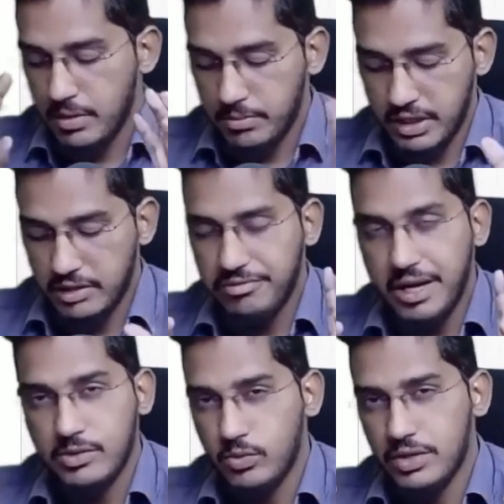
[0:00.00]
But in
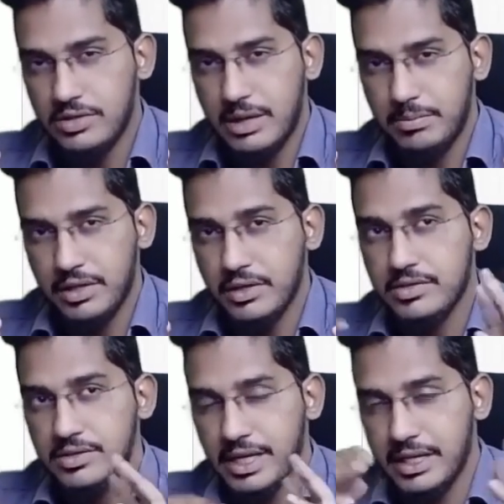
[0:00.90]
fact, what is happening
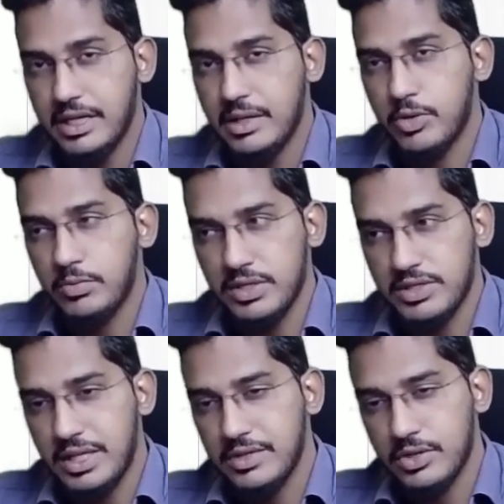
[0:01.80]
is, in the entire population,
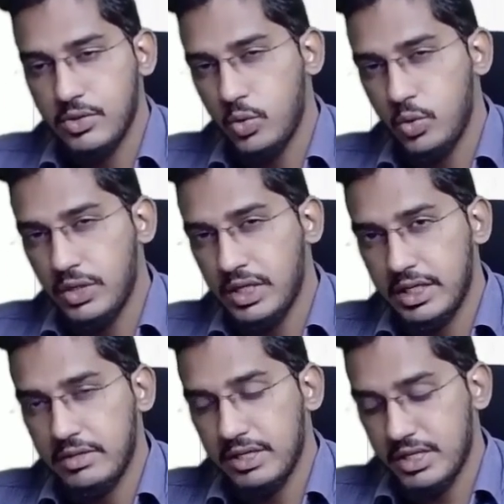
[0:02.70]
that is the only
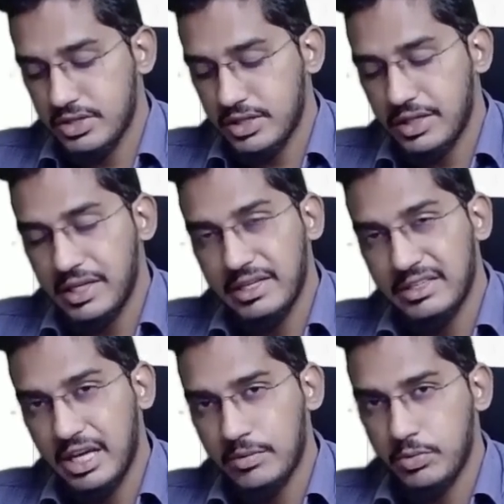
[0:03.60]
deviation in the
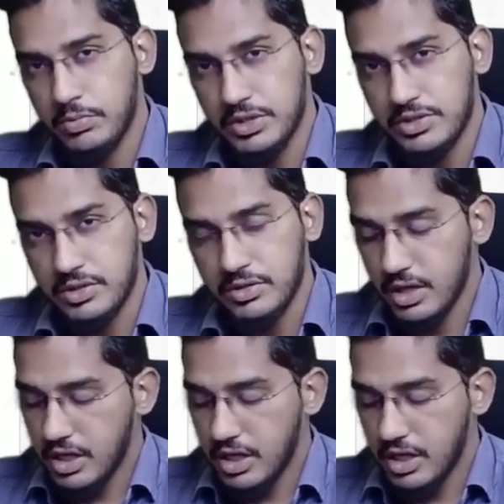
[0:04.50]
entire population.